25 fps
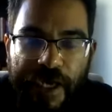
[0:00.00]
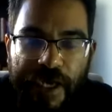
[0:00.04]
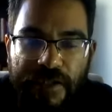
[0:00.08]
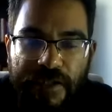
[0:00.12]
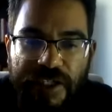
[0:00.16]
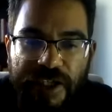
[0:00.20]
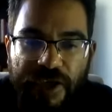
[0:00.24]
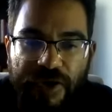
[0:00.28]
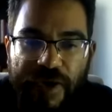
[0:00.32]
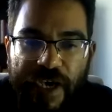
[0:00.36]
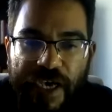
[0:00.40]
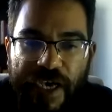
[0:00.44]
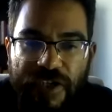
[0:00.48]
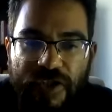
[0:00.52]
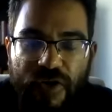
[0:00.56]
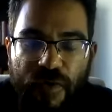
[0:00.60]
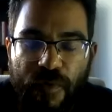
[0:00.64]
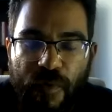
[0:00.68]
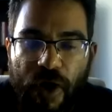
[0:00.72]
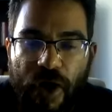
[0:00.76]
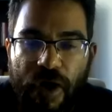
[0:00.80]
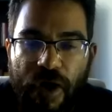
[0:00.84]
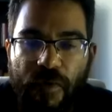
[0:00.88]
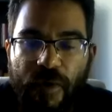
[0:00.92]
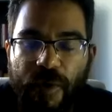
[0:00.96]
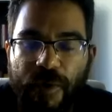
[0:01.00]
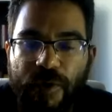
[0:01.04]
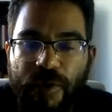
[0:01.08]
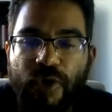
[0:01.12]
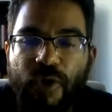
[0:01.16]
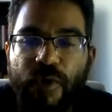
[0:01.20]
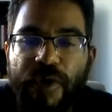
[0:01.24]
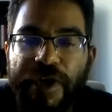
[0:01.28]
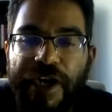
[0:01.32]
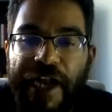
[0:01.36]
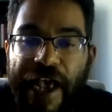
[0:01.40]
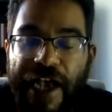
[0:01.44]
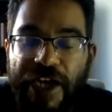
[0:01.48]
I'll see you guys tomorrow. We will
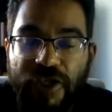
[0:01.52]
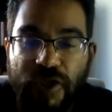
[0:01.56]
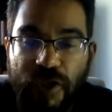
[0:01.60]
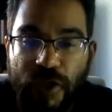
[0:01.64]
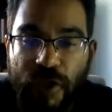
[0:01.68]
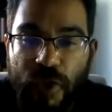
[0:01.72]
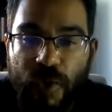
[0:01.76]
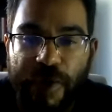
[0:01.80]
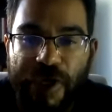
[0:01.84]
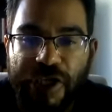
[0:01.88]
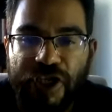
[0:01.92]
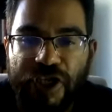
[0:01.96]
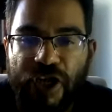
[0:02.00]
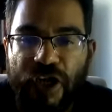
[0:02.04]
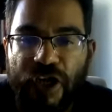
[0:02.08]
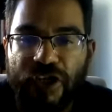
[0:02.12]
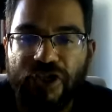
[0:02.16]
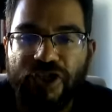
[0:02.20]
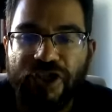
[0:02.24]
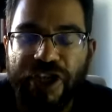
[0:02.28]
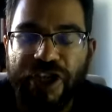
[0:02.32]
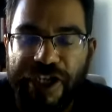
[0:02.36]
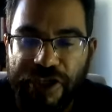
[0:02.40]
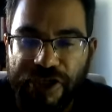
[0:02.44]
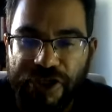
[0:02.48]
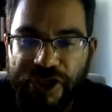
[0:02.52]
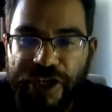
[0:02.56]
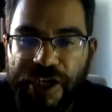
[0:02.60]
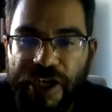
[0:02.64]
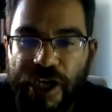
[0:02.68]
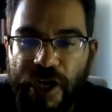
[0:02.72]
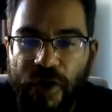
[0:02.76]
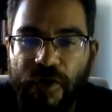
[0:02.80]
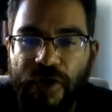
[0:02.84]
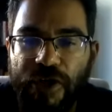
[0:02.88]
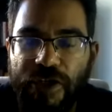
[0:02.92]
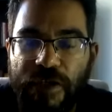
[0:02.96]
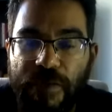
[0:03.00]
do an actual question on changing
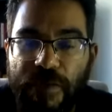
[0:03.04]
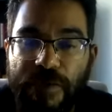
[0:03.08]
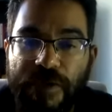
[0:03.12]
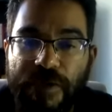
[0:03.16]
ownership.